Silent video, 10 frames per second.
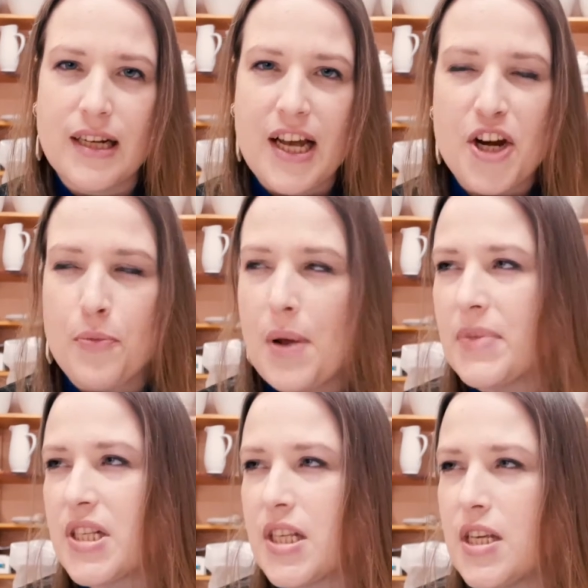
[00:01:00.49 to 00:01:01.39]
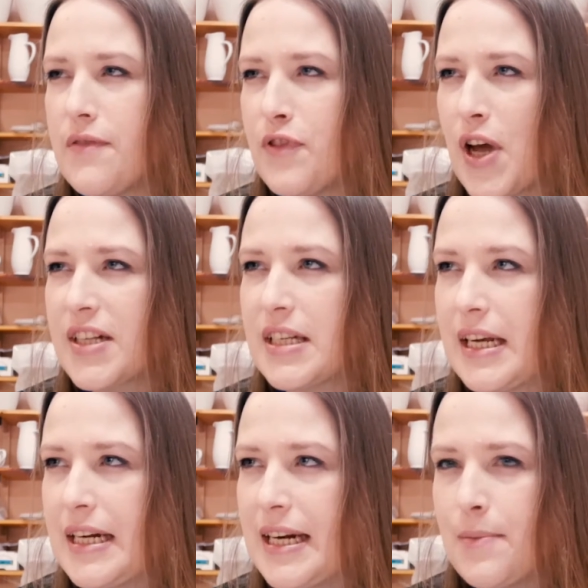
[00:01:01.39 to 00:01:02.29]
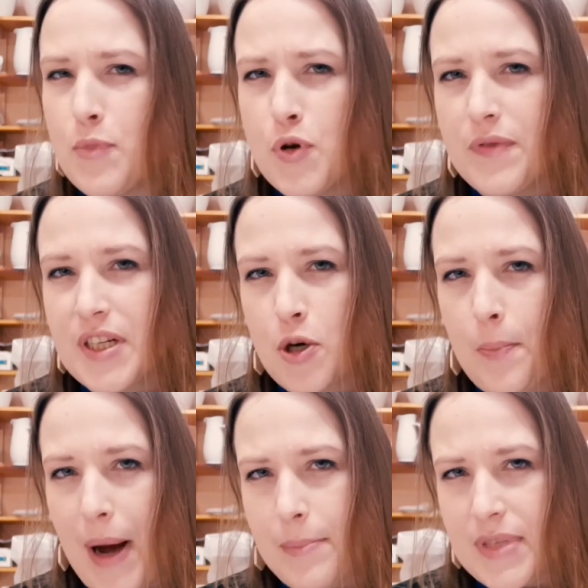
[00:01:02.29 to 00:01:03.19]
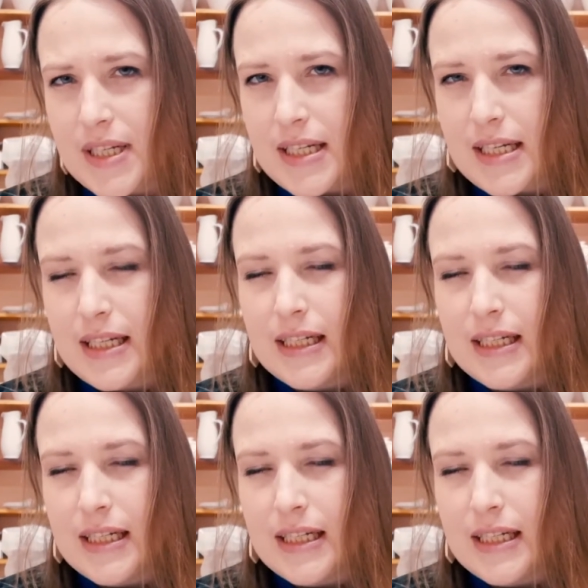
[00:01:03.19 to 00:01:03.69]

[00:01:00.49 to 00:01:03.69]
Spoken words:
It remembers if you accidentally moved it or bumped it.